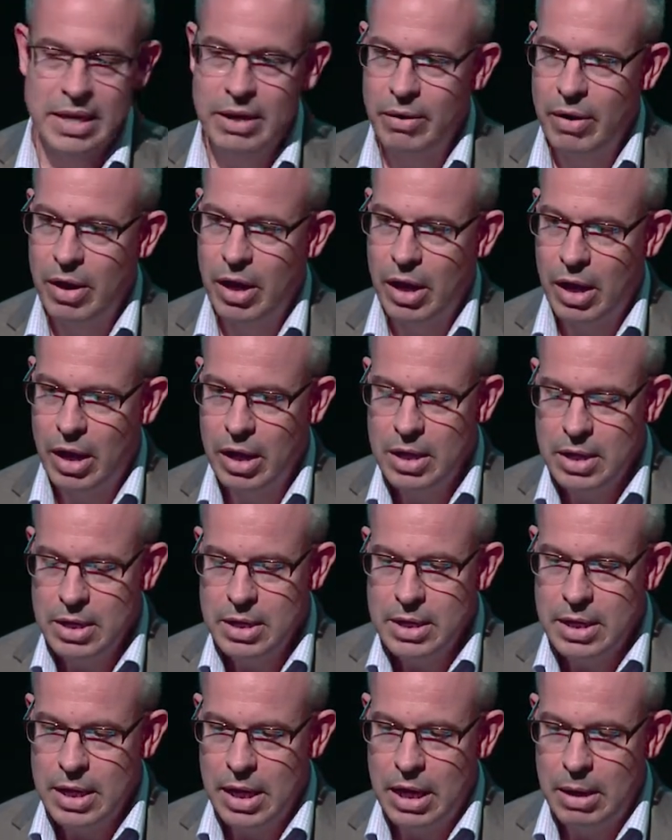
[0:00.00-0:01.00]
There are
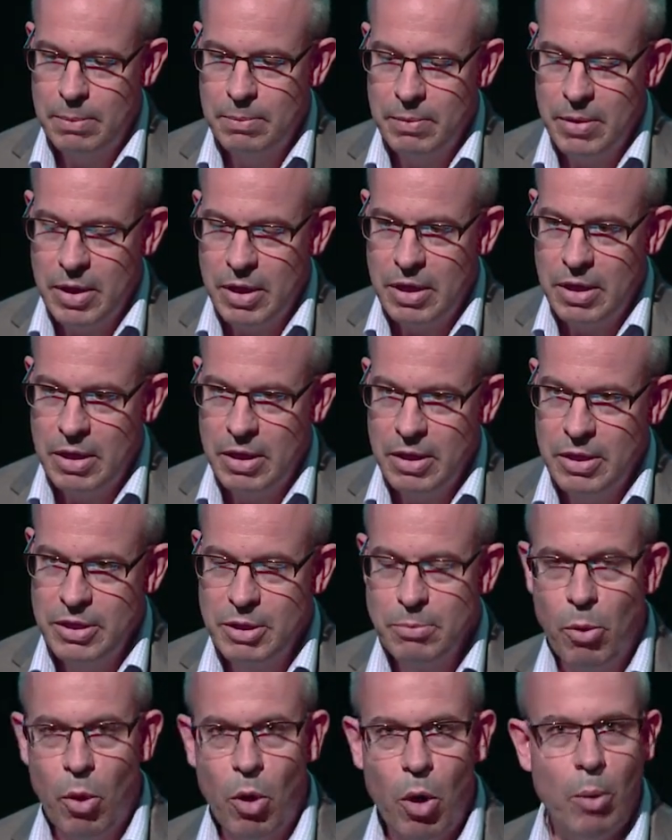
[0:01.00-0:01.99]

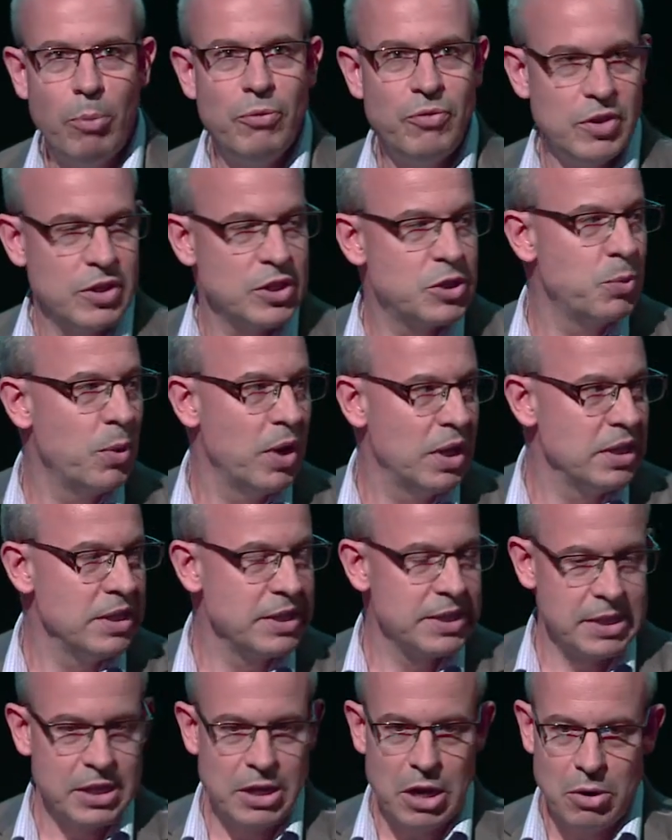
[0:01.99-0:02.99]
the more obvious
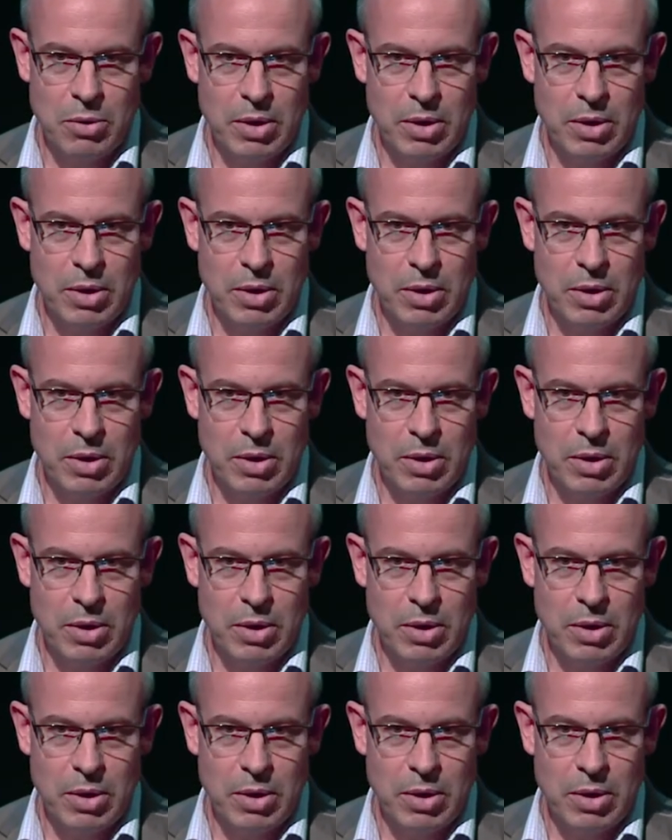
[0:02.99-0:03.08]
ones,